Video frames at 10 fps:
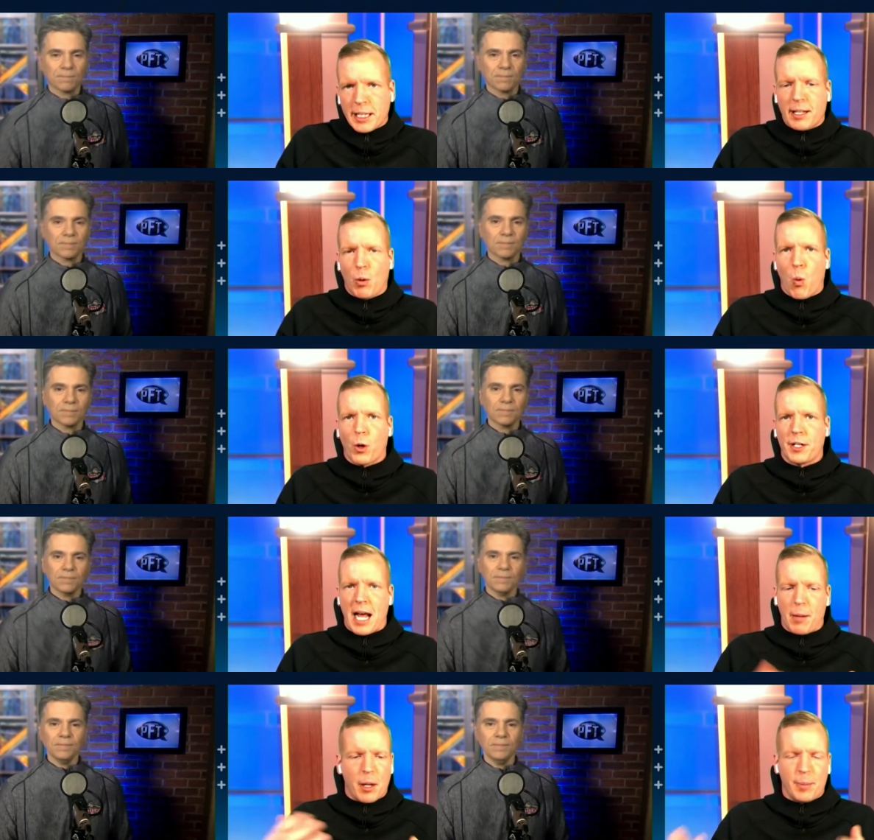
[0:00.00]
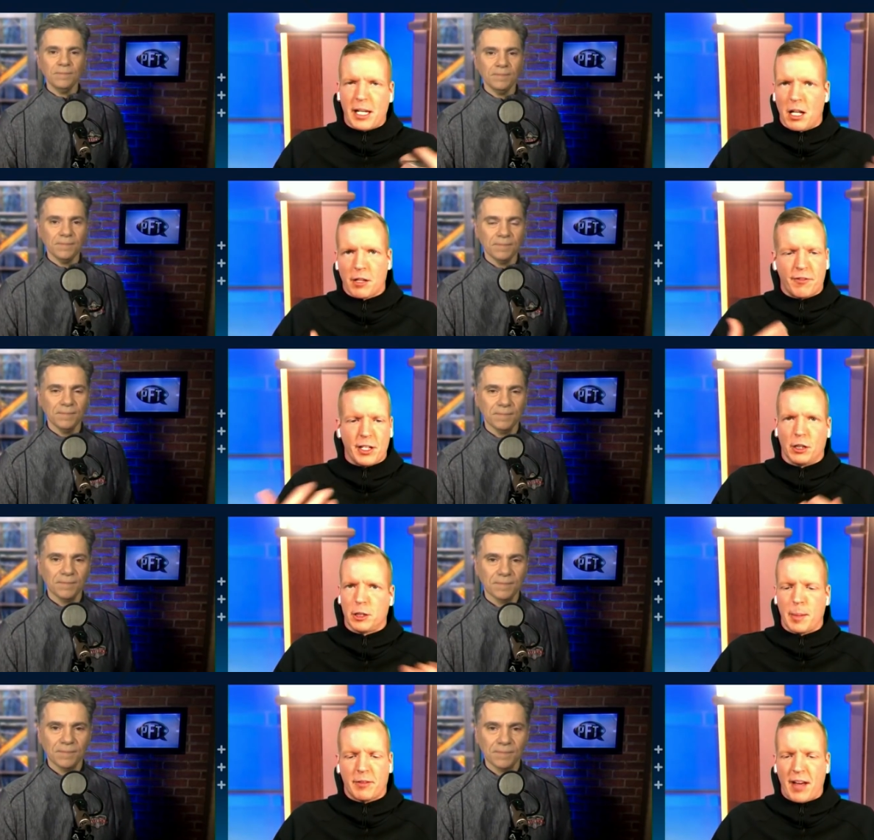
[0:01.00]
Speaker 1: going to get worn down by being on the
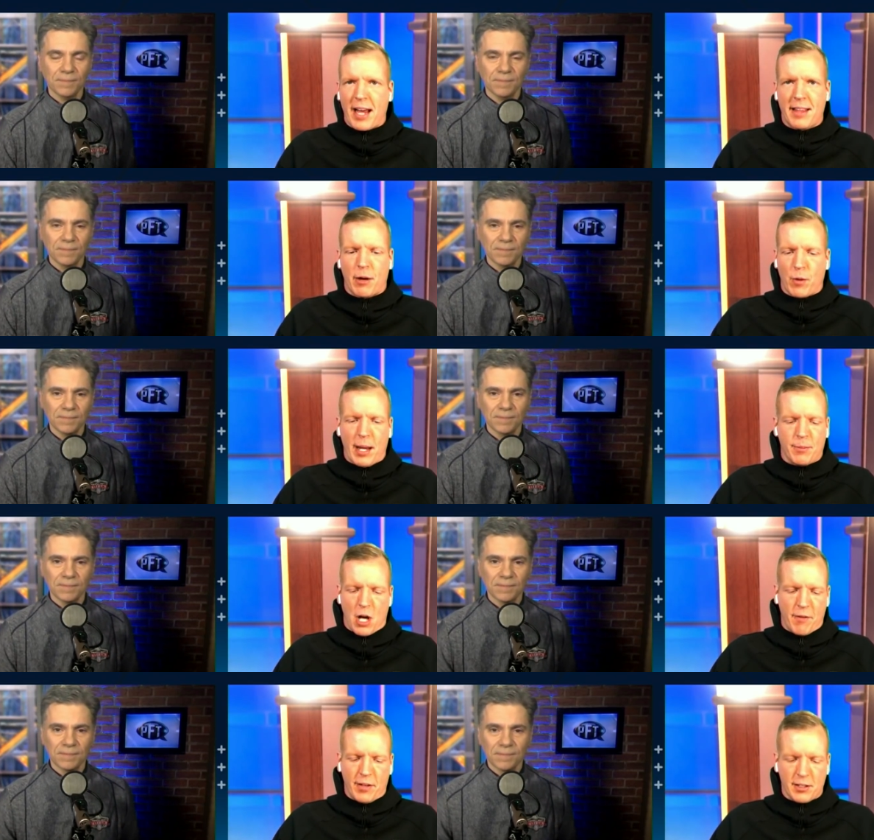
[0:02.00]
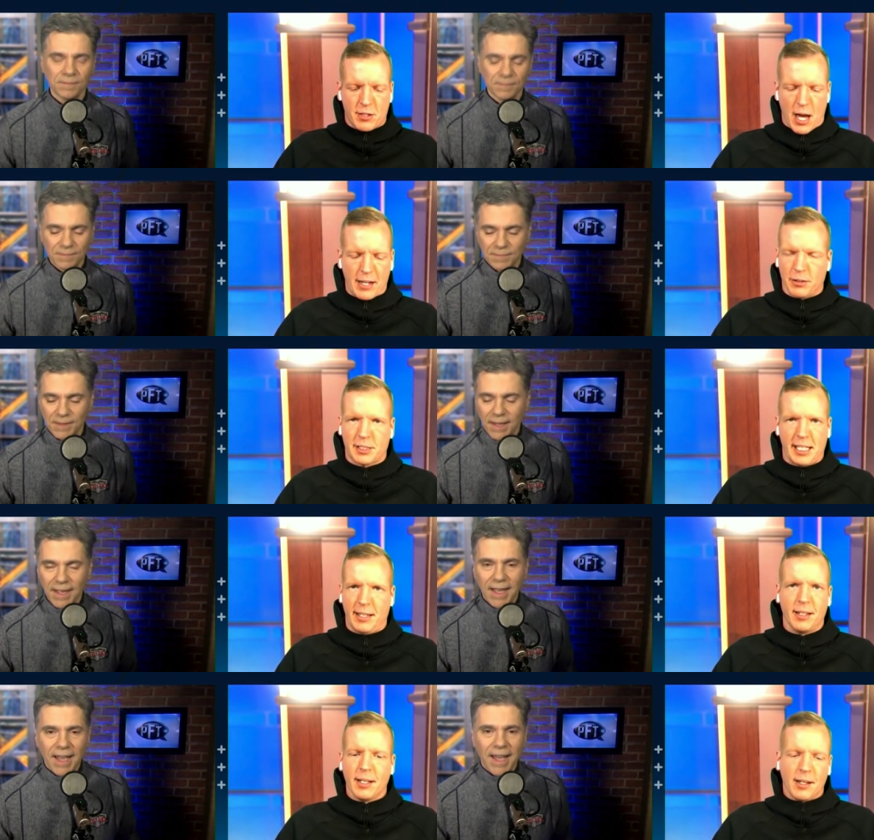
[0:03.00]
field and McVay and that Rams offense. So I don't
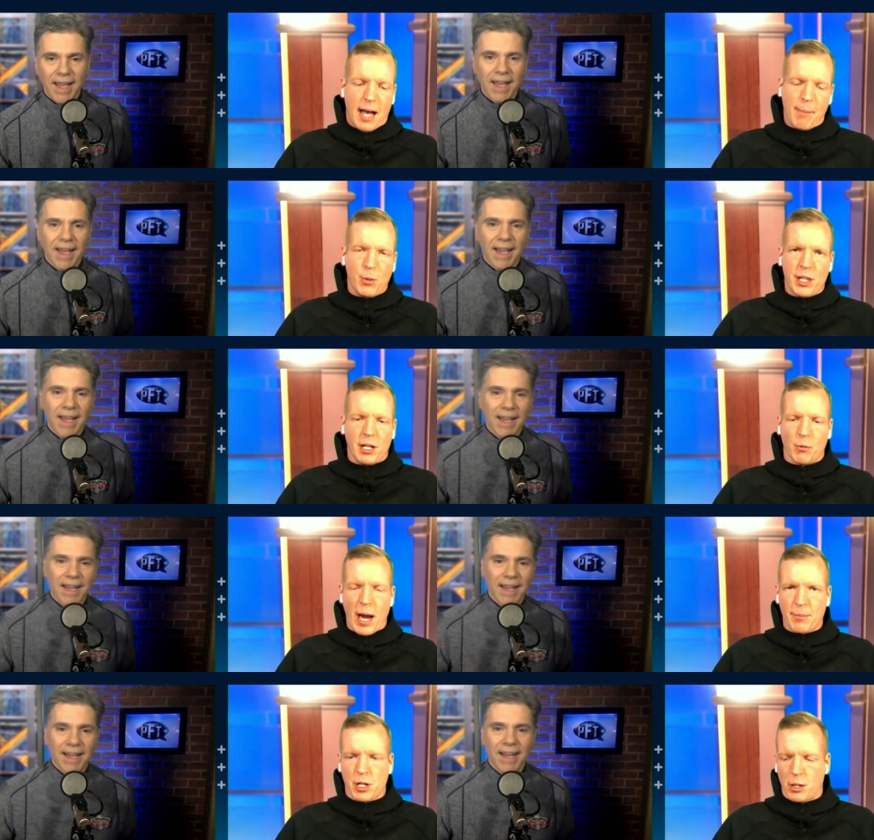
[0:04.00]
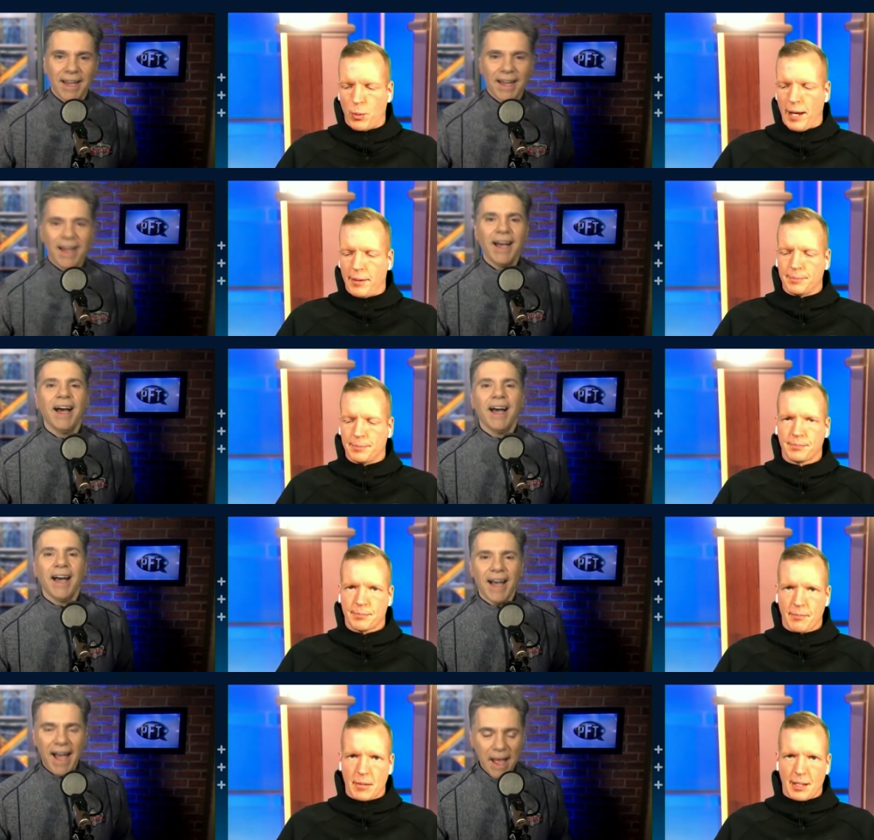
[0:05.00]
see I'm with you. Rams all the way.
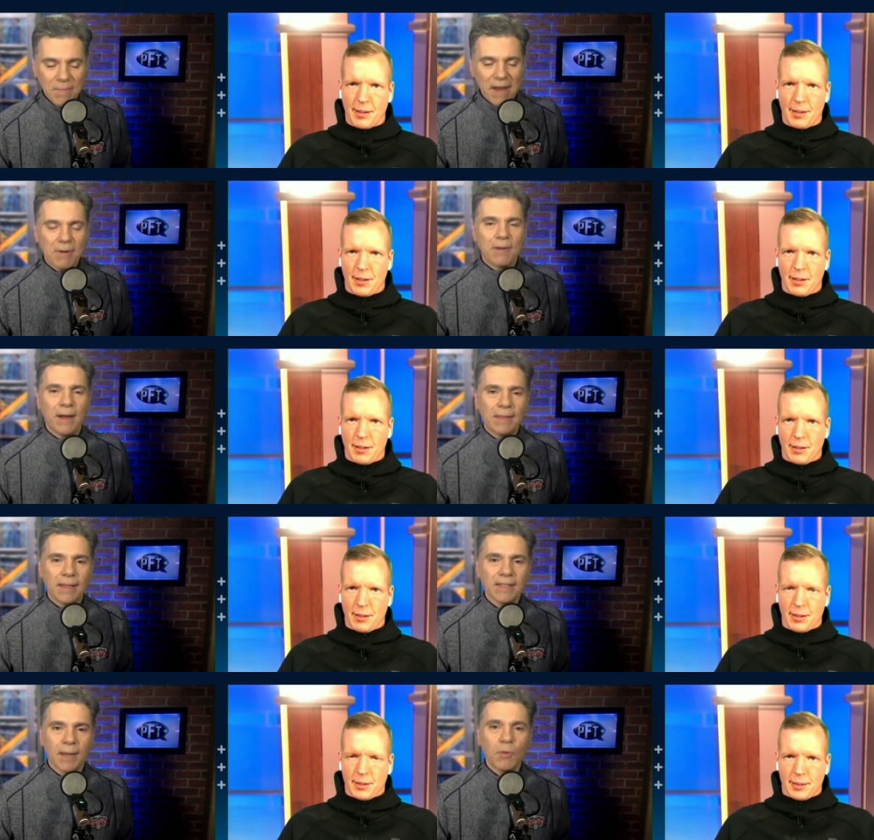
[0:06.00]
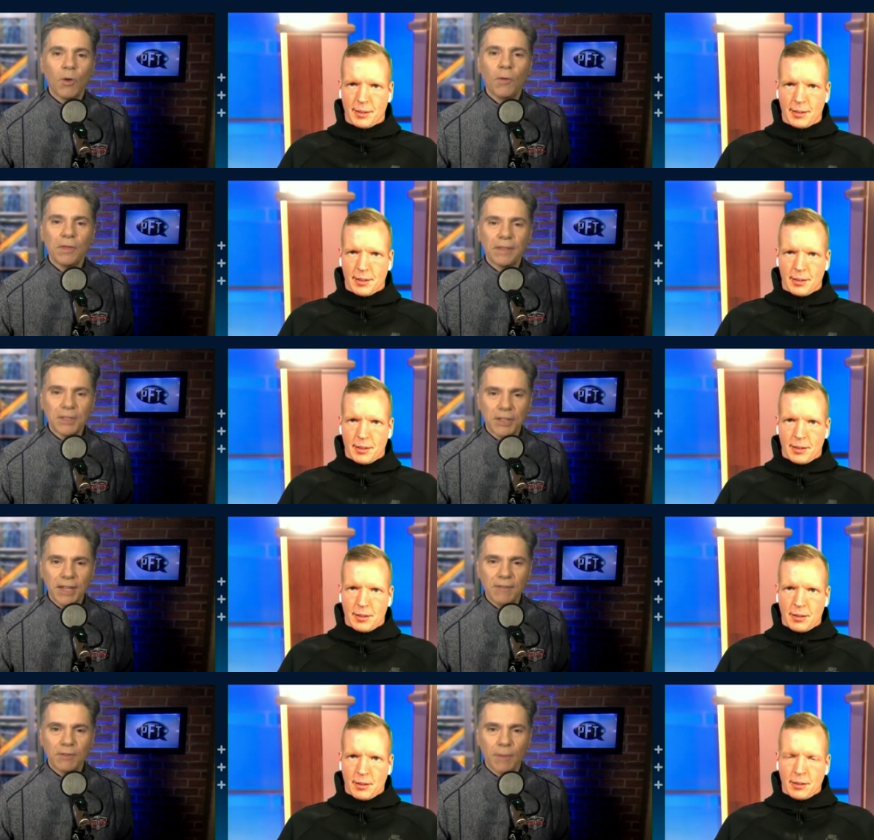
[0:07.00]
Speaker 2: I may regret this. I'm going with the
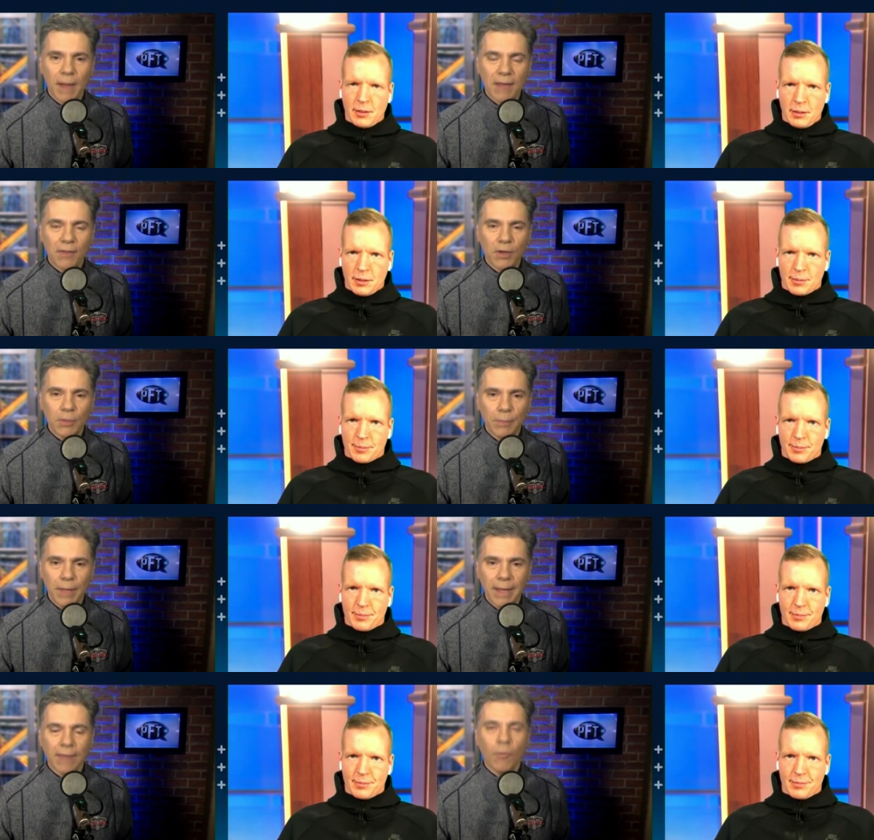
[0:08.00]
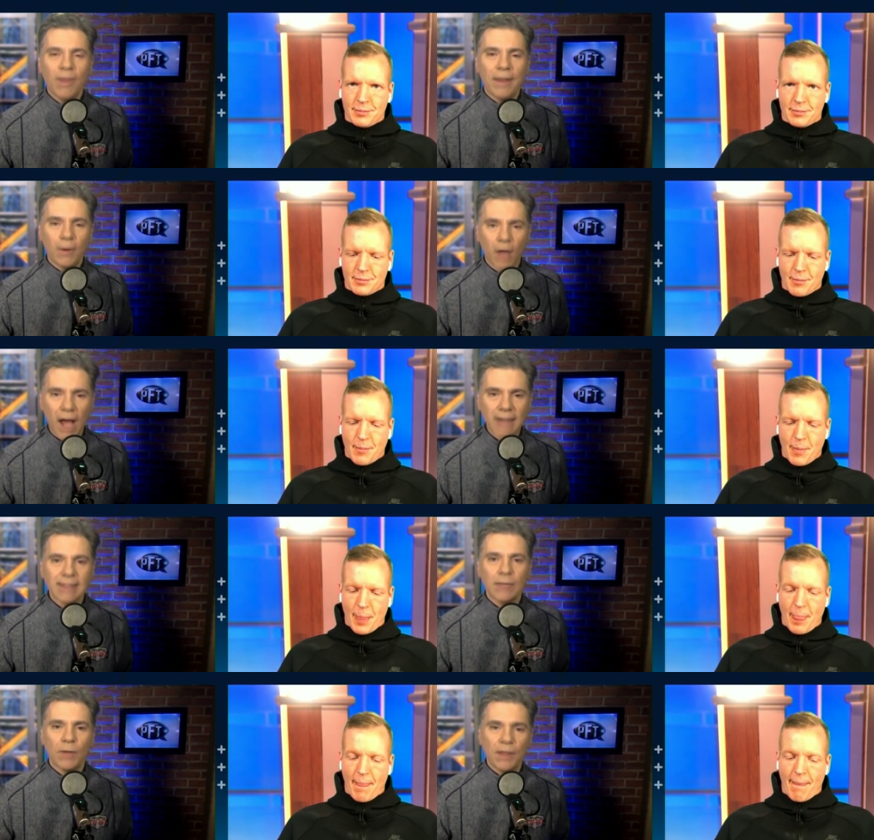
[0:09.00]
Chiefs for my third pick. When they're locked
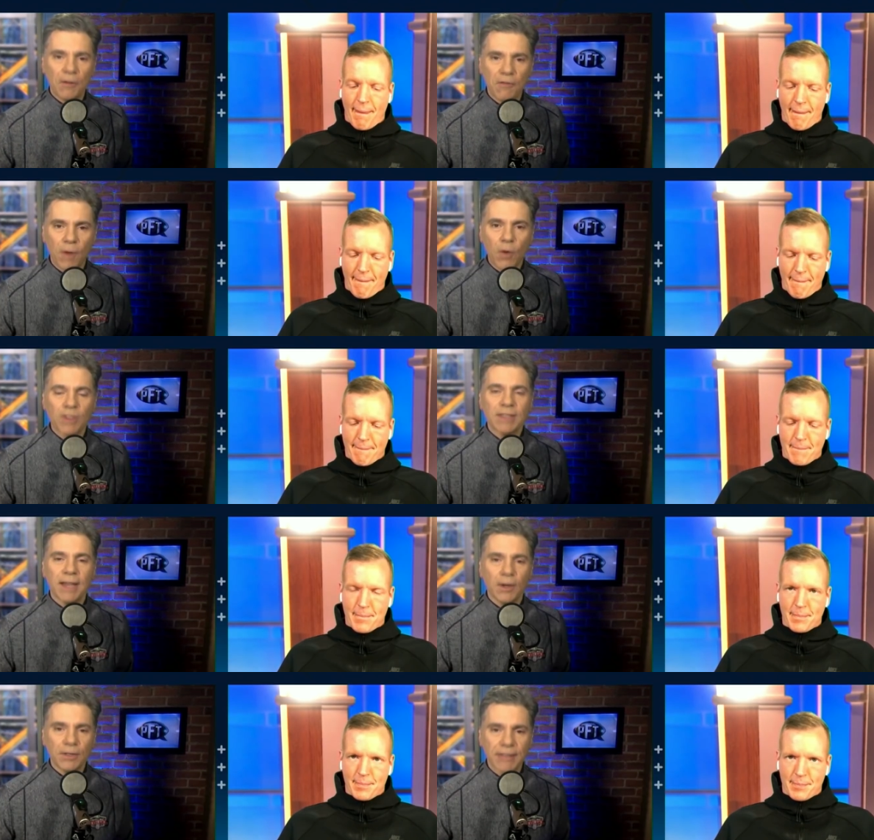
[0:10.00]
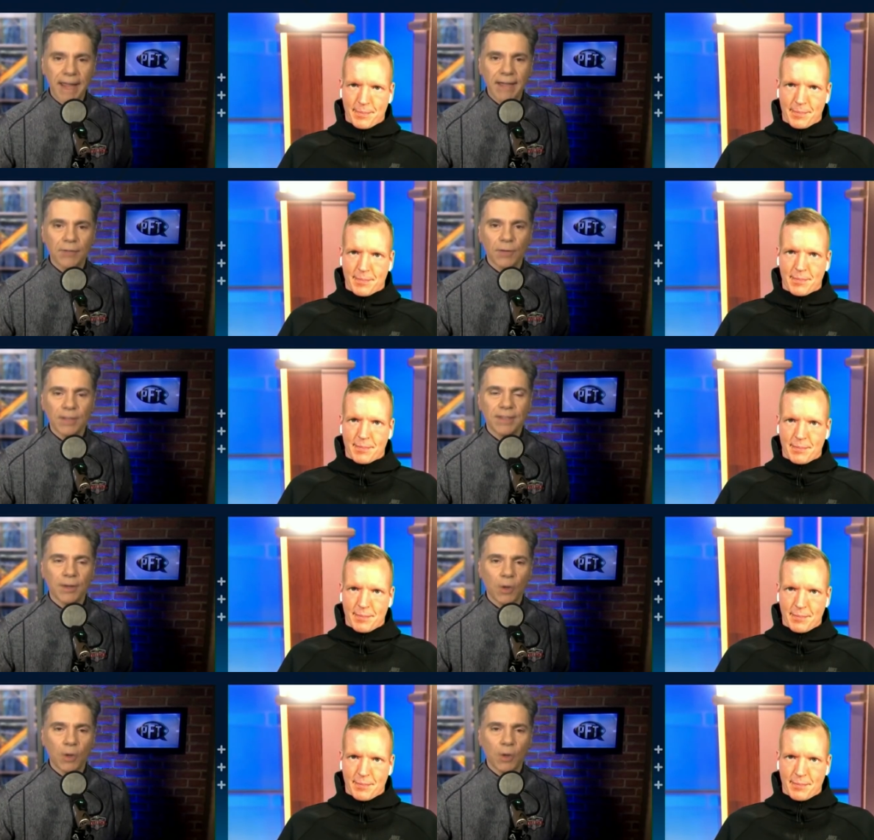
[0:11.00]
in, when they're focused, they are dangerous. They're going to